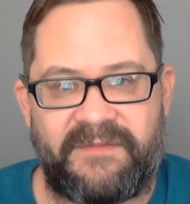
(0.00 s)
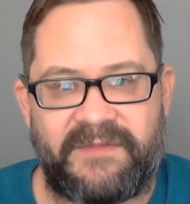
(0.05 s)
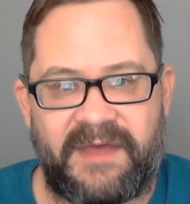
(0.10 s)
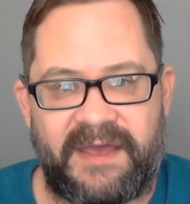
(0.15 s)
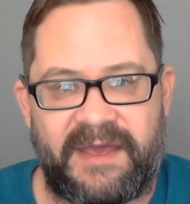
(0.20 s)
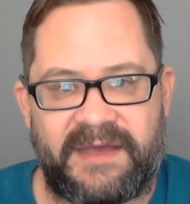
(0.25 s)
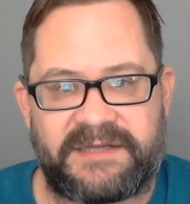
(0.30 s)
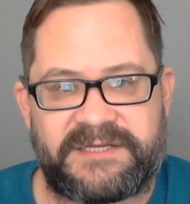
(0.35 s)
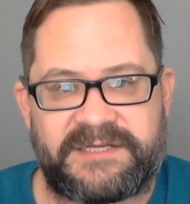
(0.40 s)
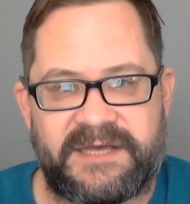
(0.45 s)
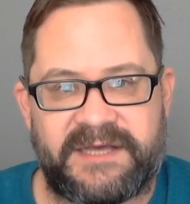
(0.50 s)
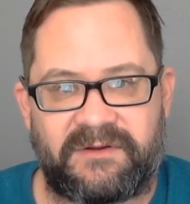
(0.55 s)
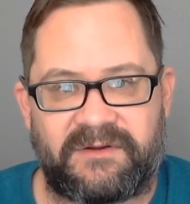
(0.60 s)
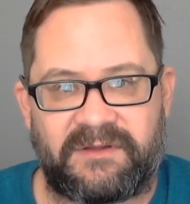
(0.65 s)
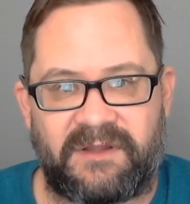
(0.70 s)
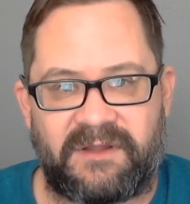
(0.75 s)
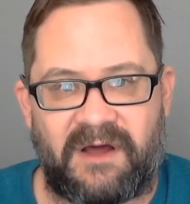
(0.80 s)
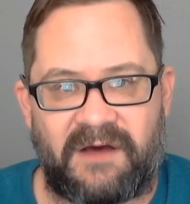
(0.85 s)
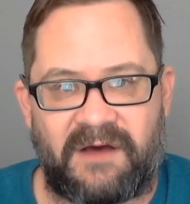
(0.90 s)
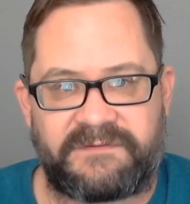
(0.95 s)
the Ann Taylor
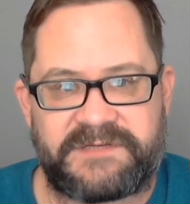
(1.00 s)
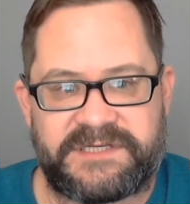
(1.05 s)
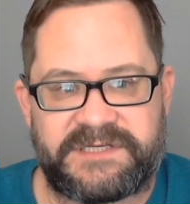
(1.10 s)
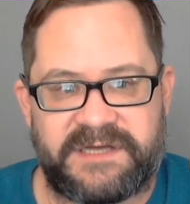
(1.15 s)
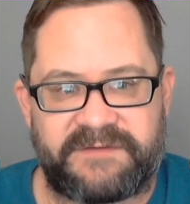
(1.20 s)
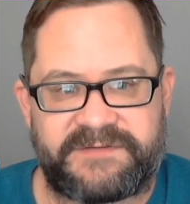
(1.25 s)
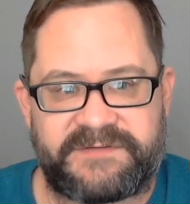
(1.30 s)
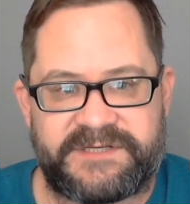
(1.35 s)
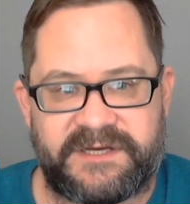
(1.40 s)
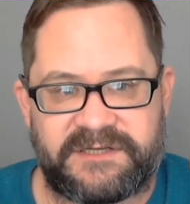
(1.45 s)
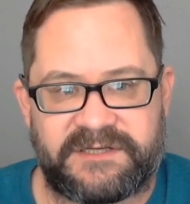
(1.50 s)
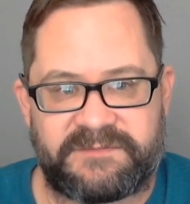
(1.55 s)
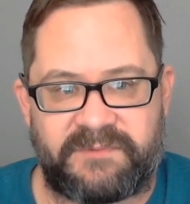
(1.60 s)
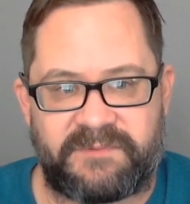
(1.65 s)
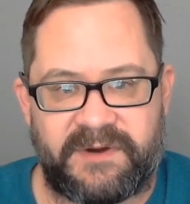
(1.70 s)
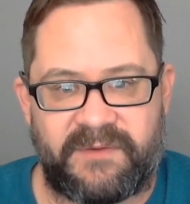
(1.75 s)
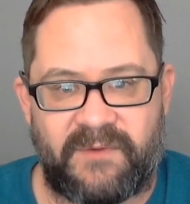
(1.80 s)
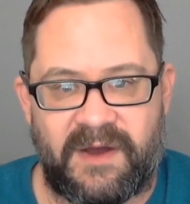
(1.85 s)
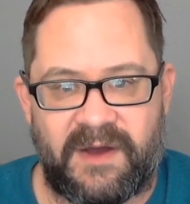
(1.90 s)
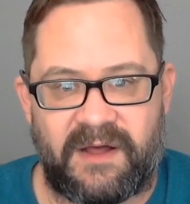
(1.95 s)
Loft stuff sells
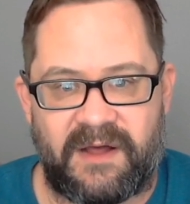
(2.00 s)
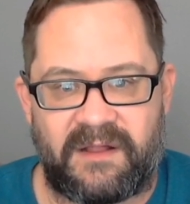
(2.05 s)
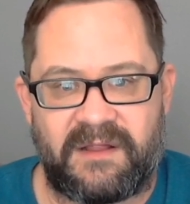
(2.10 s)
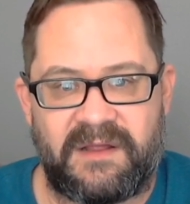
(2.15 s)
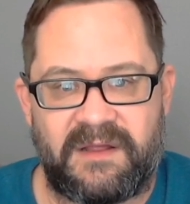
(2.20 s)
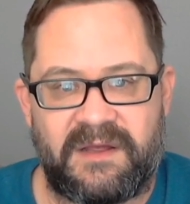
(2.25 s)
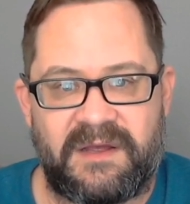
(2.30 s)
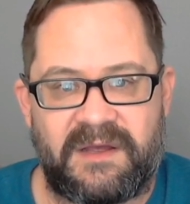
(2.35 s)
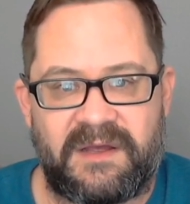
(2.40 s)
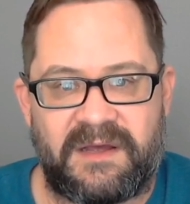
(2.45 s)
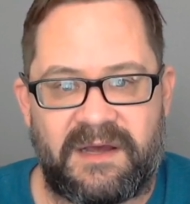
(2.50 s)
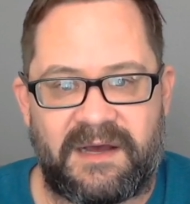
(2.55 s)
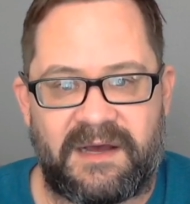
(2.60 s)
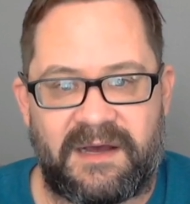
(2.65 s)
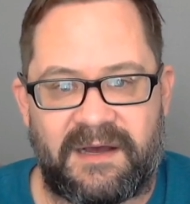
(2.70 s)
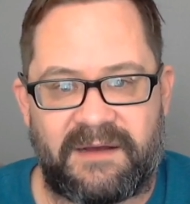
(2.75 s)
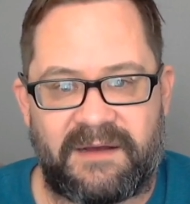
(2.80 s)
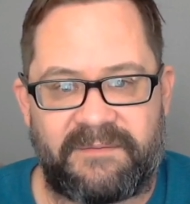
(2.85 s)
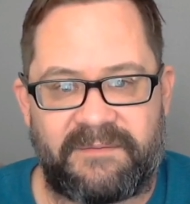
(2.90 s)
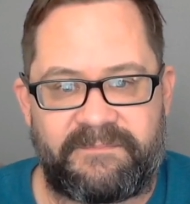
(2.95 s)
pretty well.
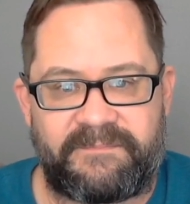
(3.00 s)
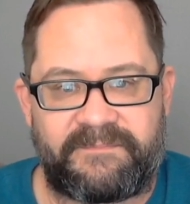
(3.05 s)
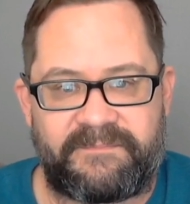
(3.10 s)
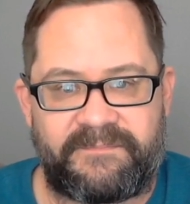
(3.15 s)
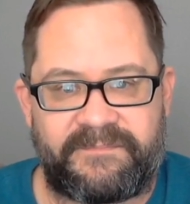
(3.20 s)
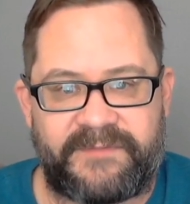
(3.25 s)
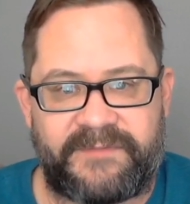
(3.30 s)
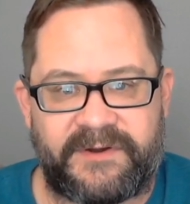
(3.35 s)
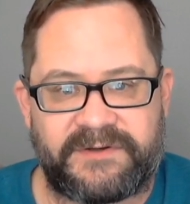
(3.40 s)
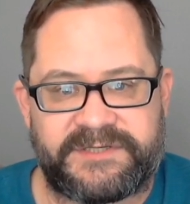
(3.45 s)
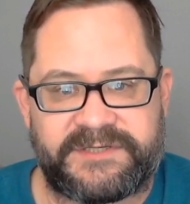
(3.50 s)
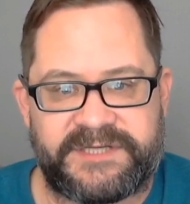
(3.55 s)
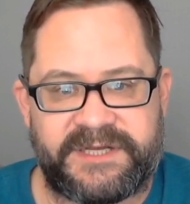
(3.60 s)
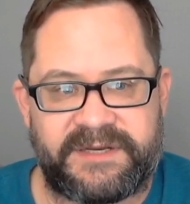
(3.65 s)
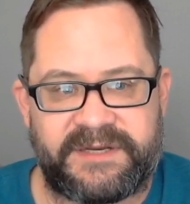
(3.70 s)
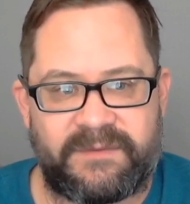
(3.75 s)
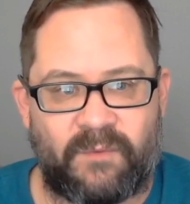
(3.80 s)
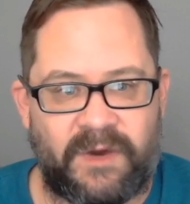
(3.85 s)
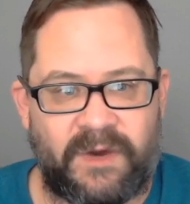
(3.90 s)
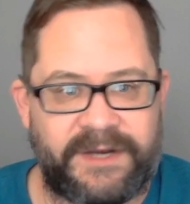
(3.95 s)
$1
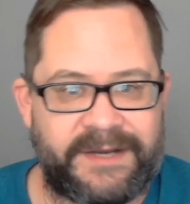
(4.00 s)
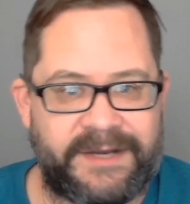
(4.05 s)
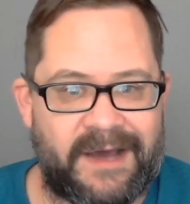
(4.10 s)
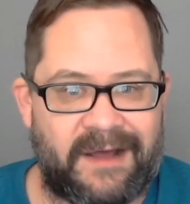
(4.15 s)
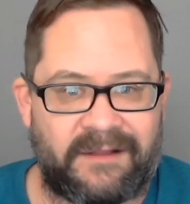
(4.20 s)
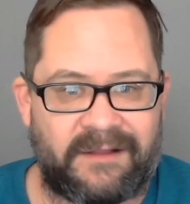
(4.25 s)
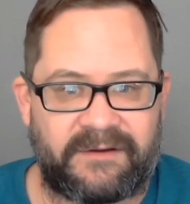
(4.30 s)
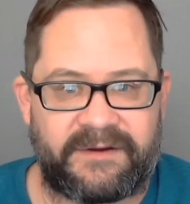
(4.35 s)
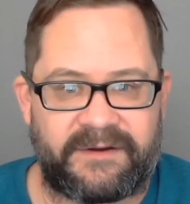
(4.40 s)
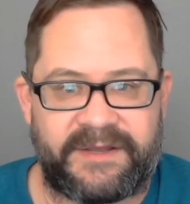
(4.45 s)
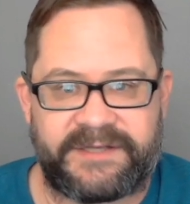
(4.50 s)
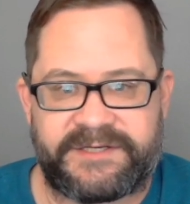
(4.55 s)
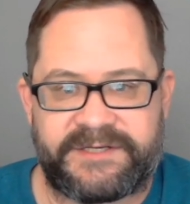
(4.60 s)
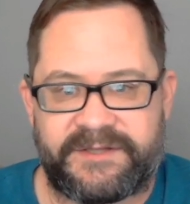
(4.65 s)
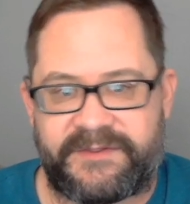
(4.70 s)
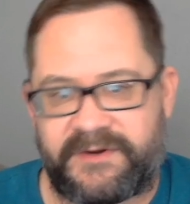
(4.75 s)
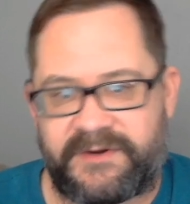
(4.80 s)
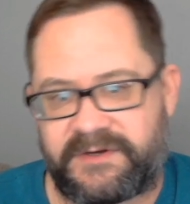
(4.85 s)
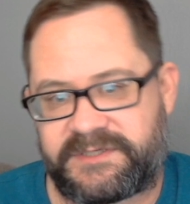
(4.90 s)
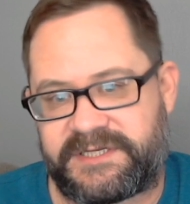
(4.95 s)
into
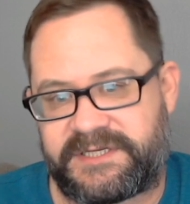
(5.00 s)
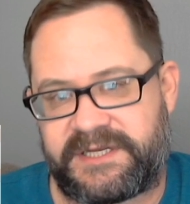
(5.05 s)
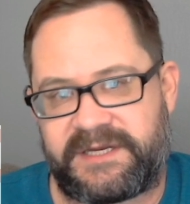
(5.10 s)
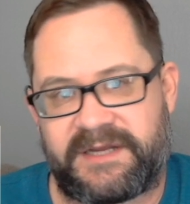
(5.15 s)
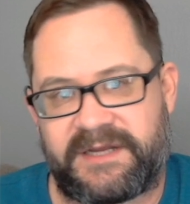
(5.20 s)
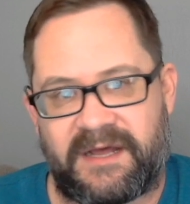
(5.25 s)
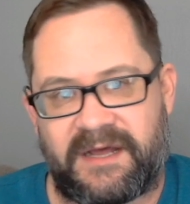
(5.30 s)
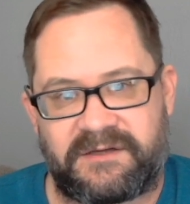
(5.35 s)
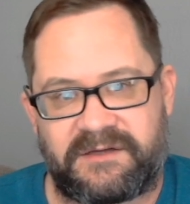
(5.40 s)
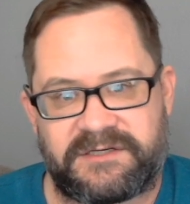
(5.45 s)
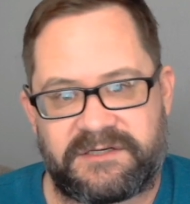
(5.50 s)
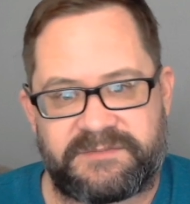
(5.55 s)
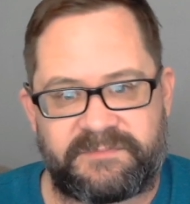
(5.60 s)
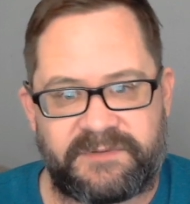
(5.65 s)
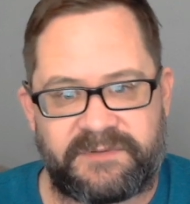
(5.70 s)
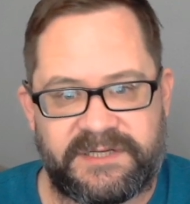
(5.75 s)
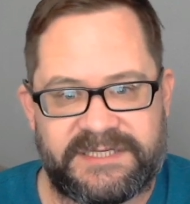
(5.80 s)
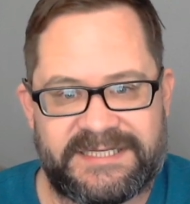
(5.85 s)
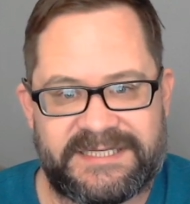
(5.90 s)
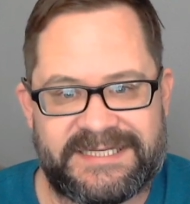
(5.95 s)
$13
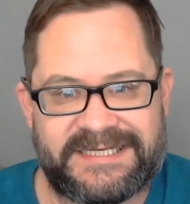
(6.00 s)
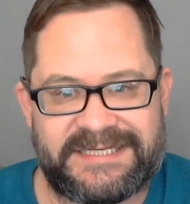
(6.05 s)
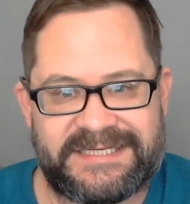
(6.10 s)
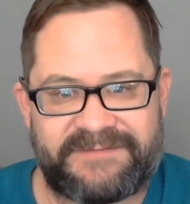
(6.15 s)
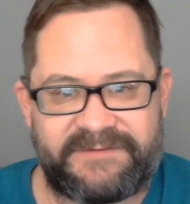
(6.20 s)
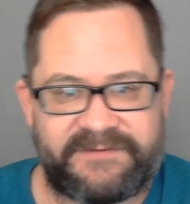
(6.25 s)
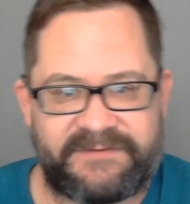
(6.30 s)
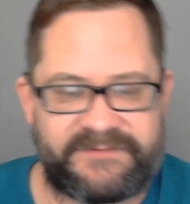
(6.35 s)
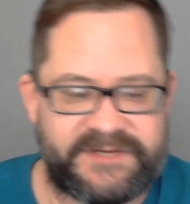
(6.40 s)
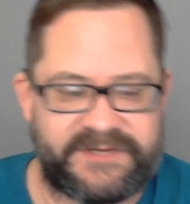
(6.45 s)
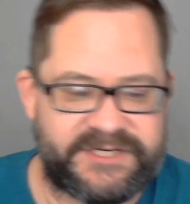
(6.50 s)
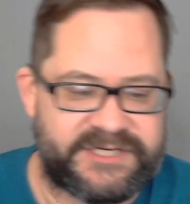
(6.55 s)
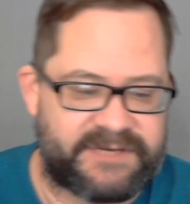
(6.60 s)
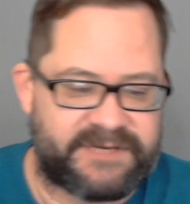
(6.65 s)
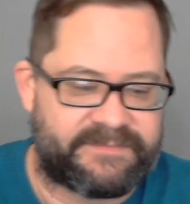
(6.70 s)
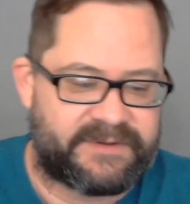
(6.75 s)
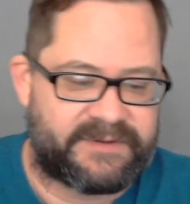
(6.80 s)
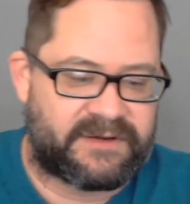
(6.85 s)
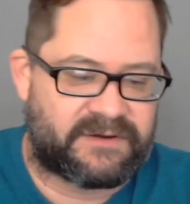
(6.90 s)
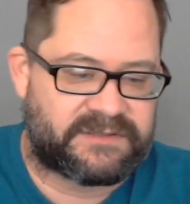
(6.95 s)
plus $6.50
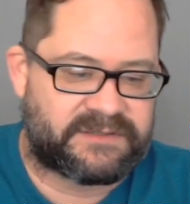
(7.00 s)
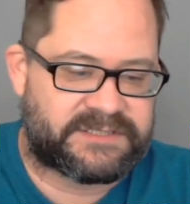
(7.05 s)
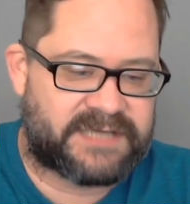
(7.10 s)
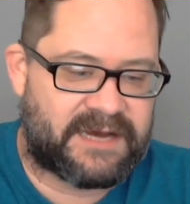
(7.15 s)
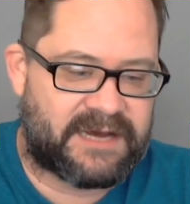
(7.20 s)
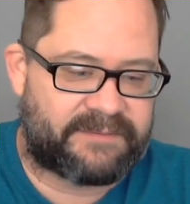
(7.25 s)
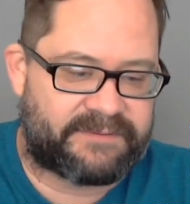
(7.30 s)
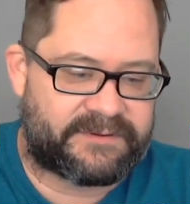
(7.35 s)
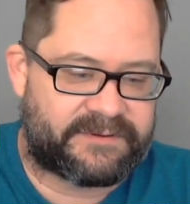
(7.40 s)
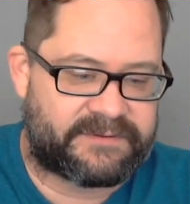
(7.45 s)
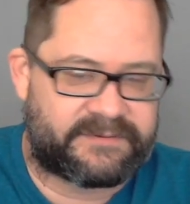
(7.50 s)
shipping on top.